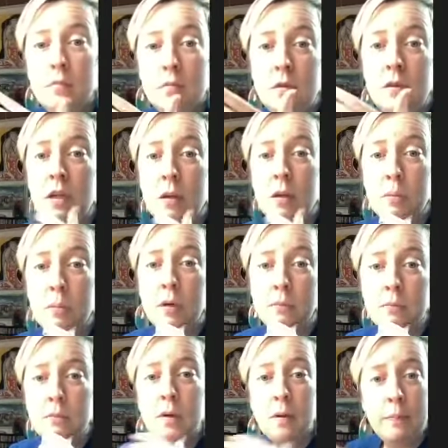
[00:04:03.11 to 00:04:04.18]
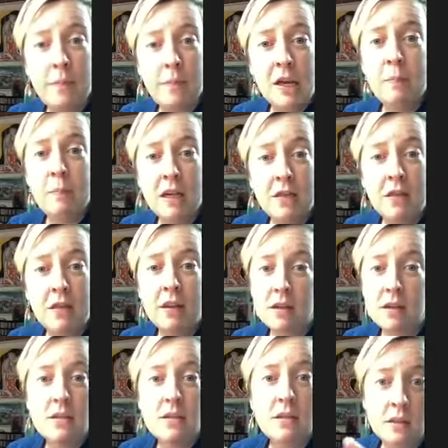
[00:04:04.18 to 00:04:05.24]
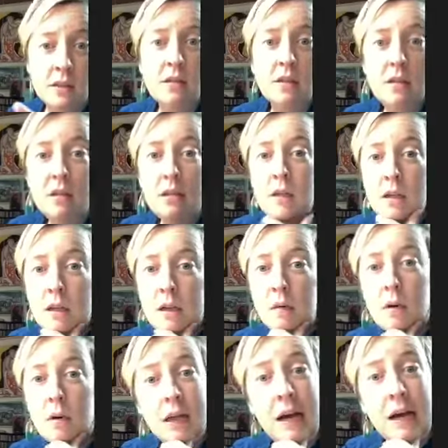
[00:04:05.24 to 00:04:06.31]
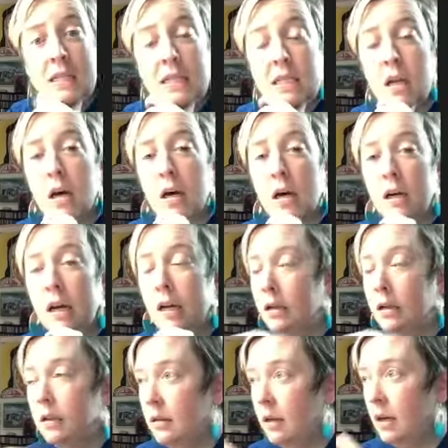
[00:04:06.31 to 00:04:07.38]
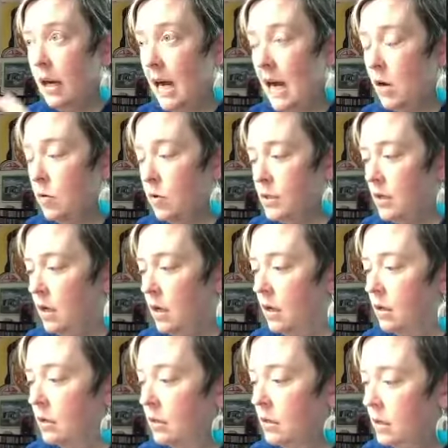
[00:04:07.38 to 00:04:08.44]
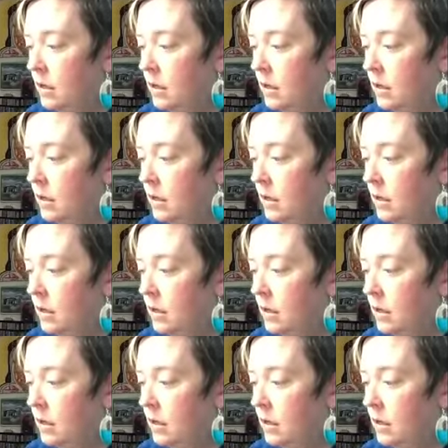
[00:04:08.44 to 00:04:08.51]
you can put pigment in this and it will last longer. And the Aquazol